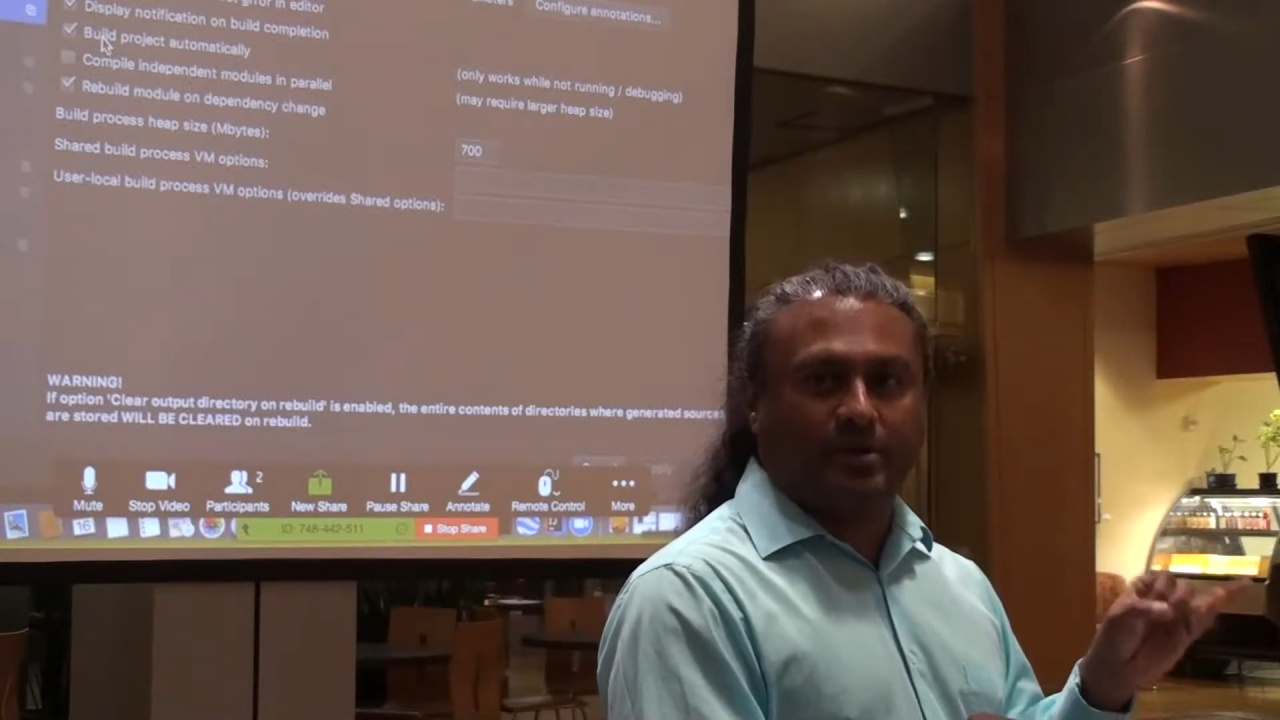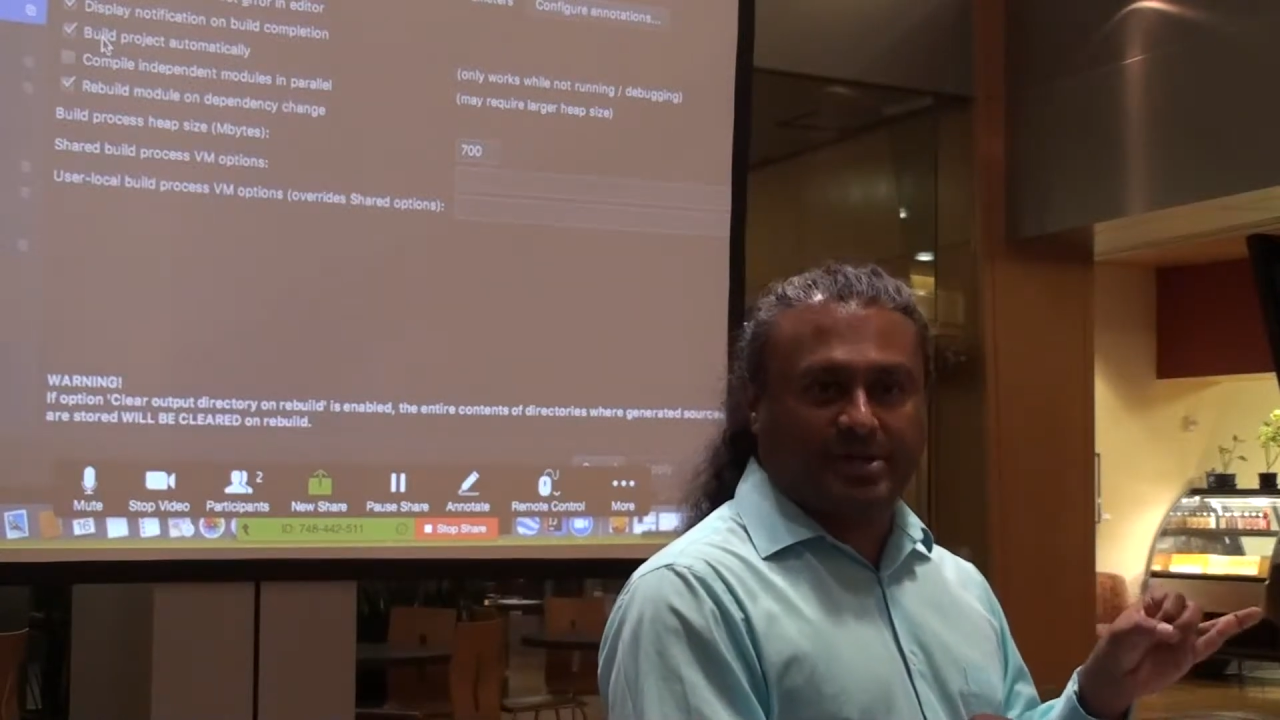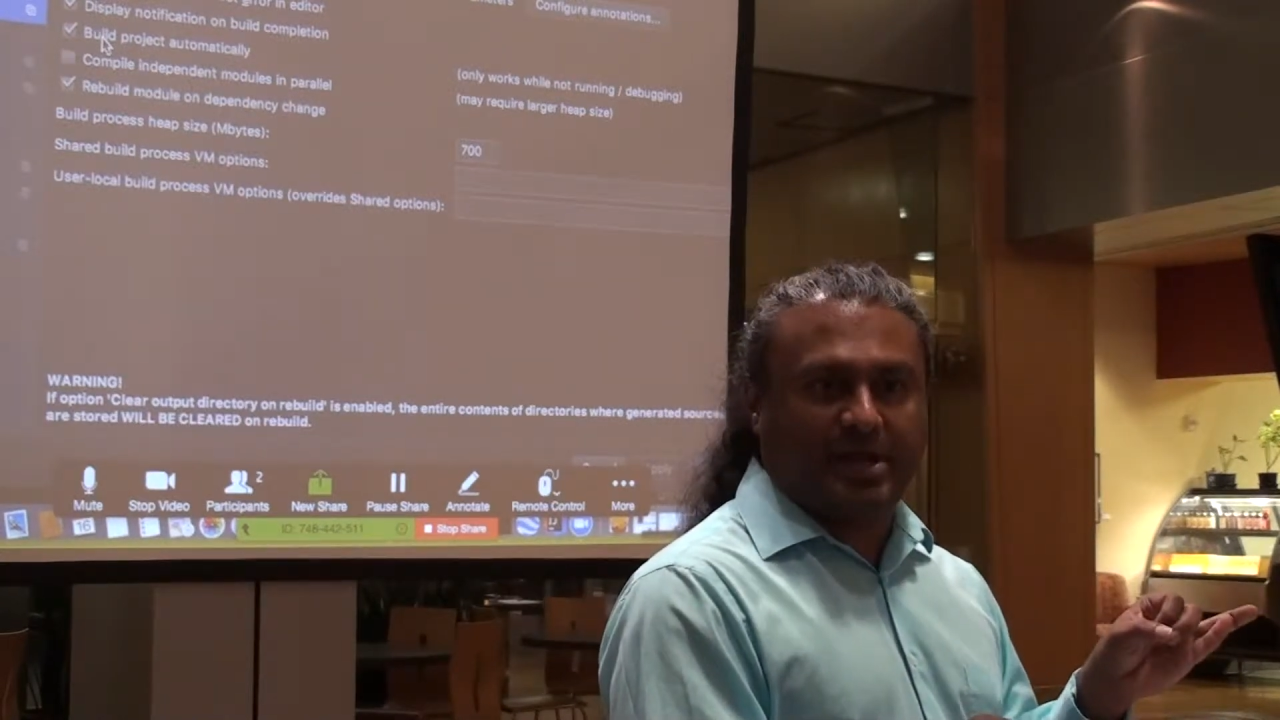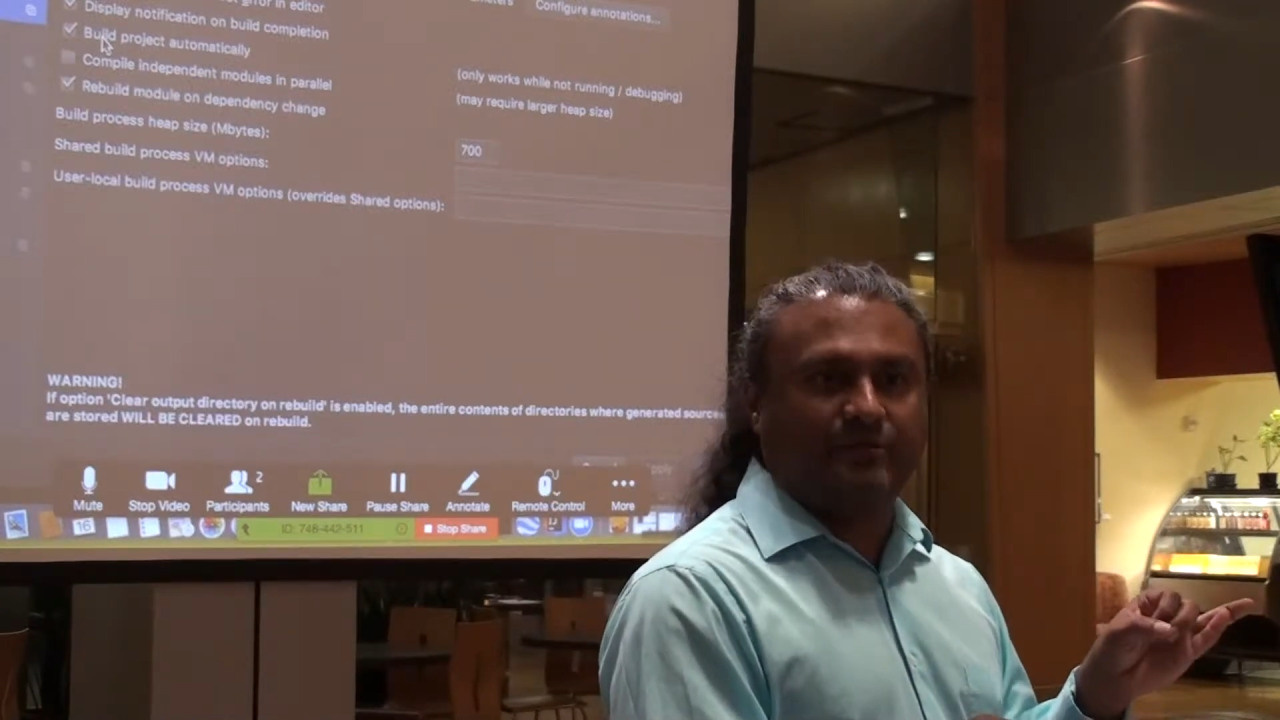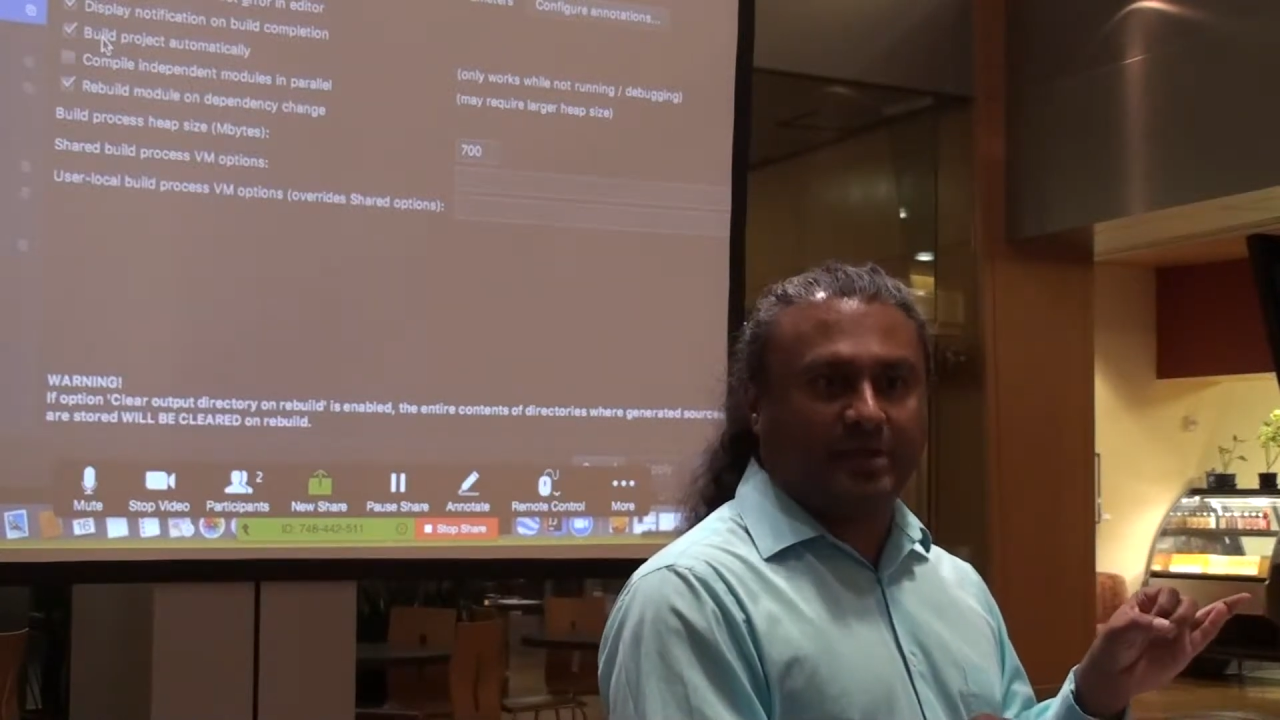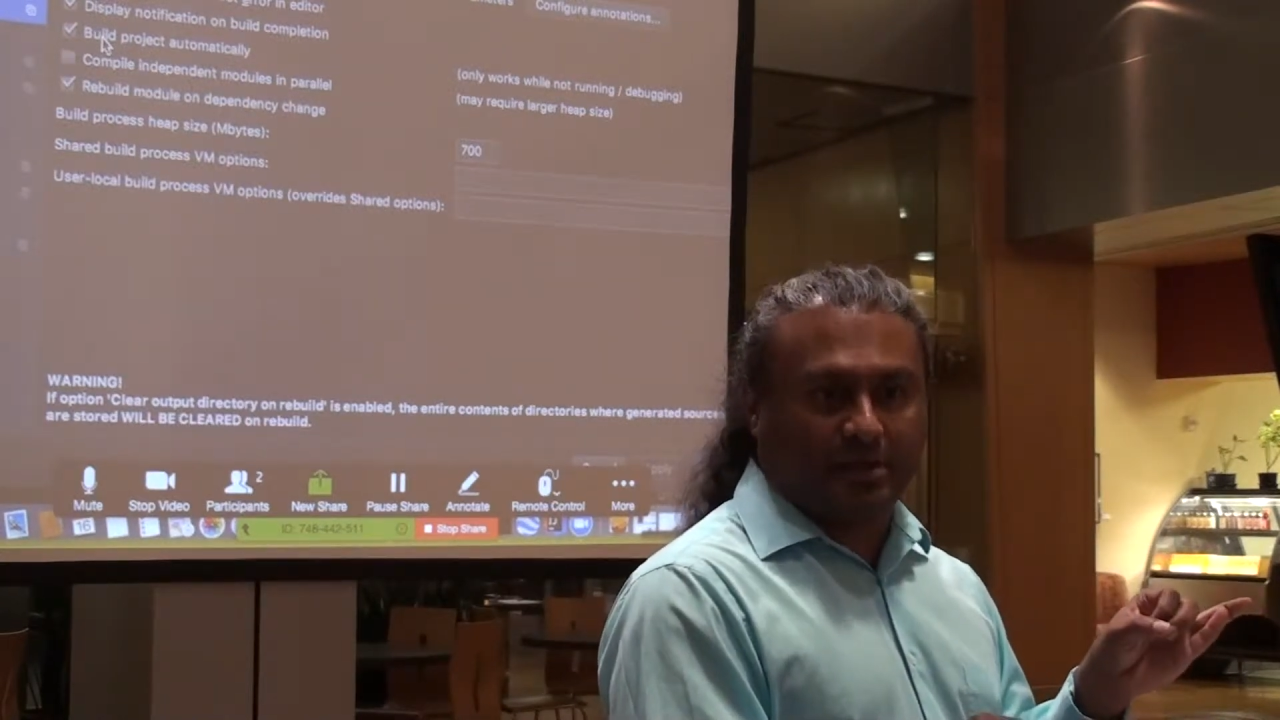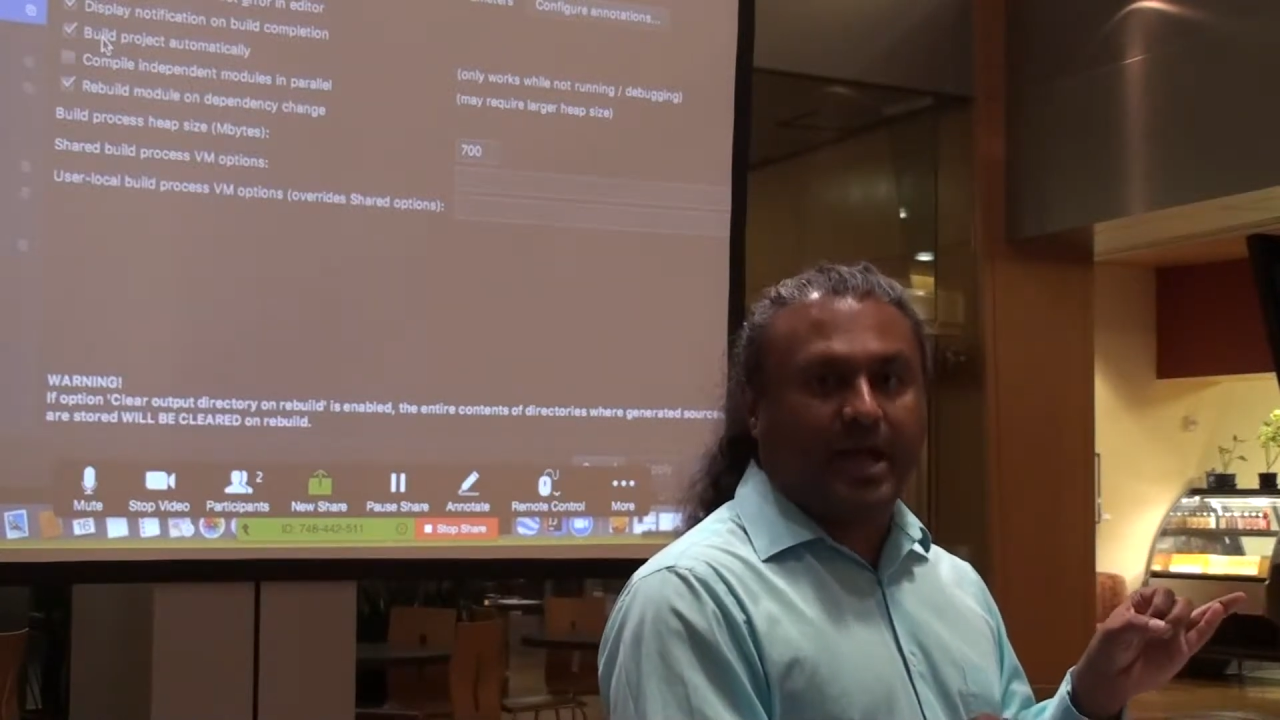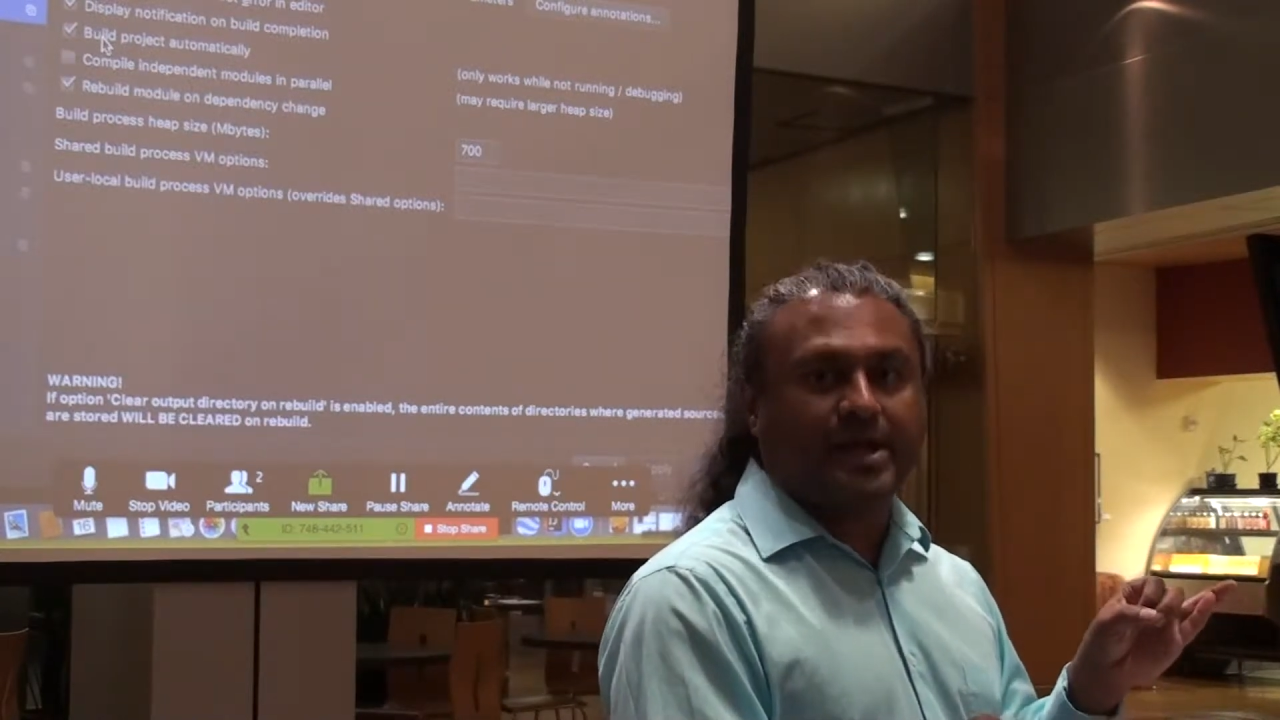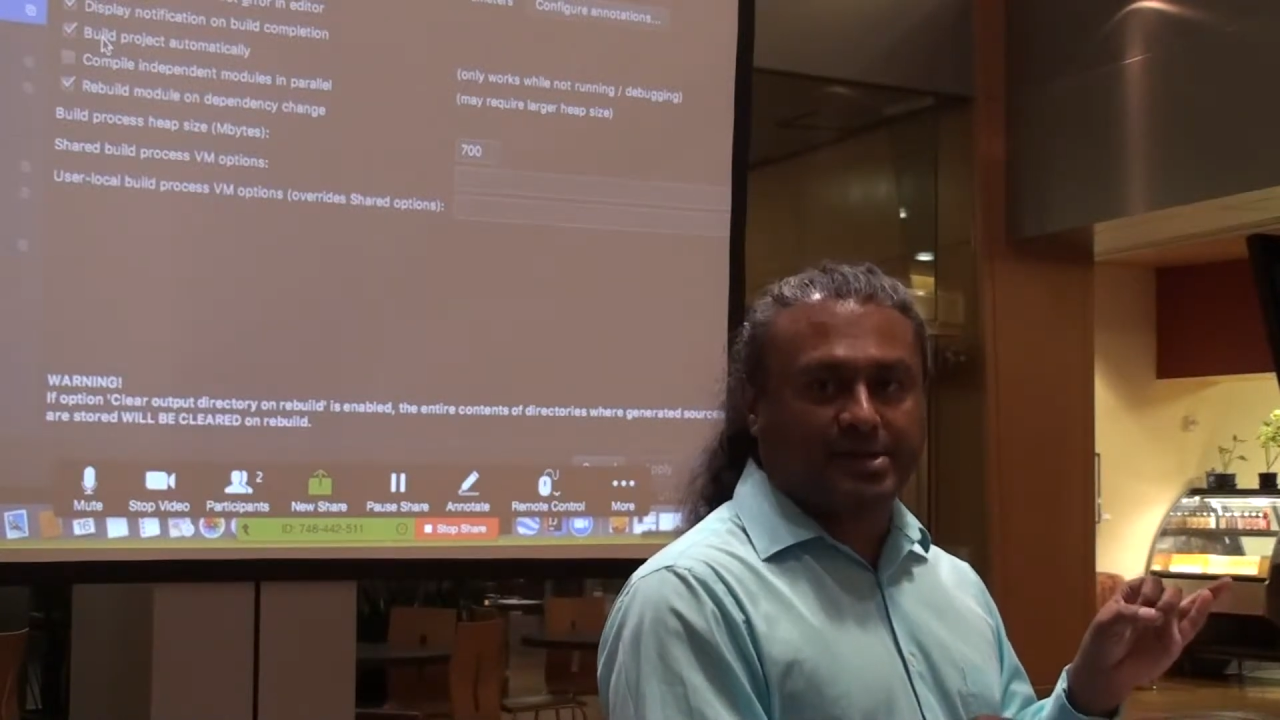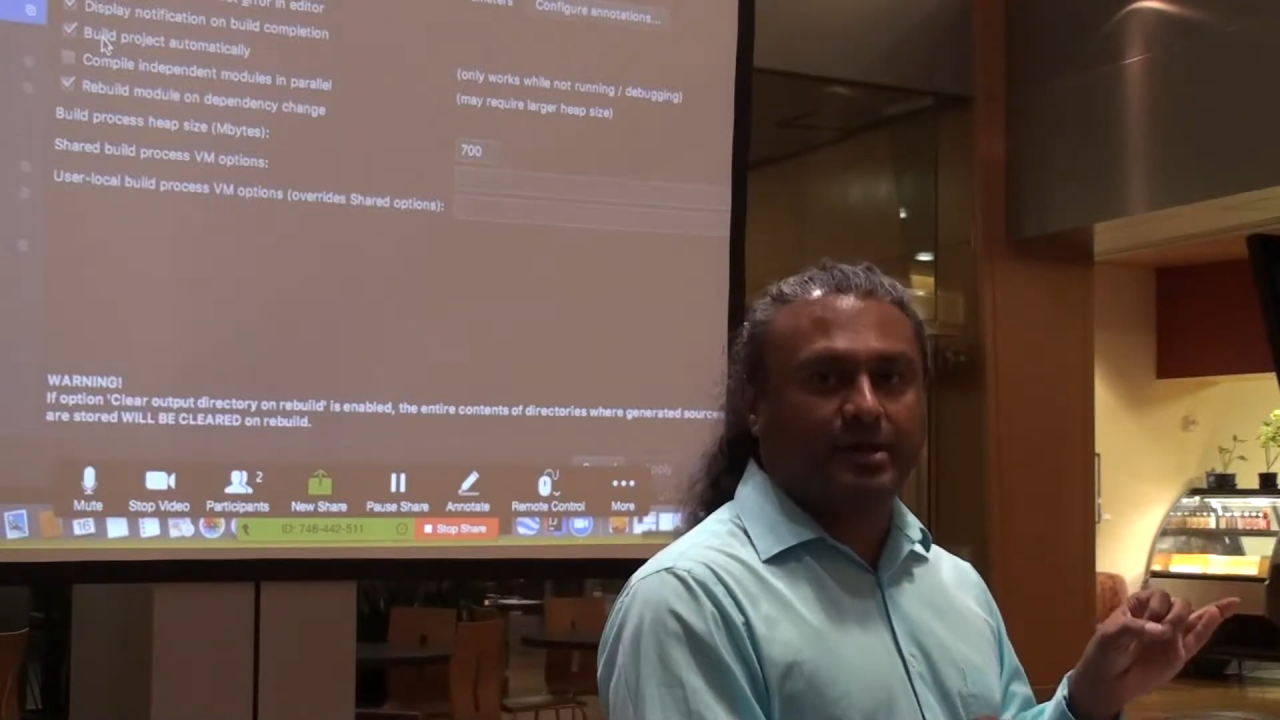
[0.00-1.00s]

or save the class